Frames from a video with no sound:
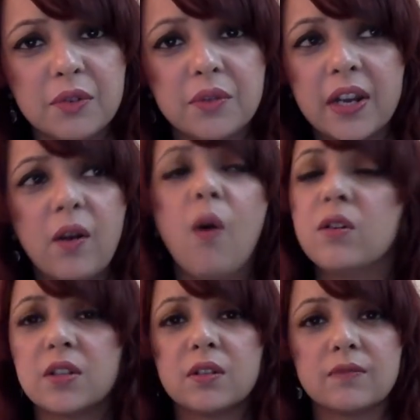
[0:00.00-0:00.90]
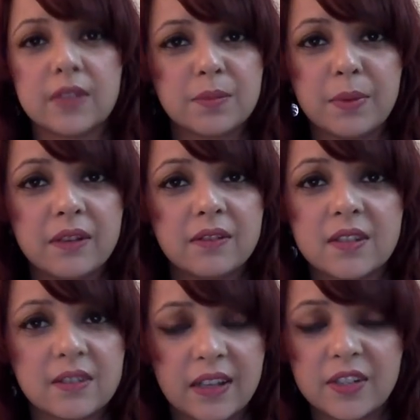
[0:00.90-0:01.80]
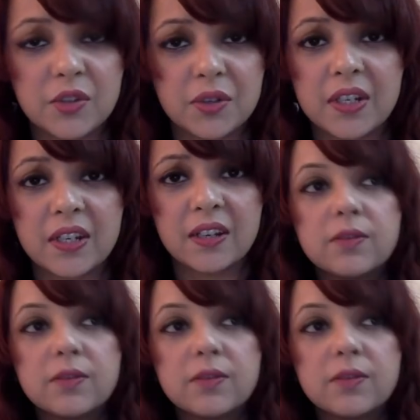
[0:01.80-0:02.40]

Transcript: Get all sorts of experiences in that journey.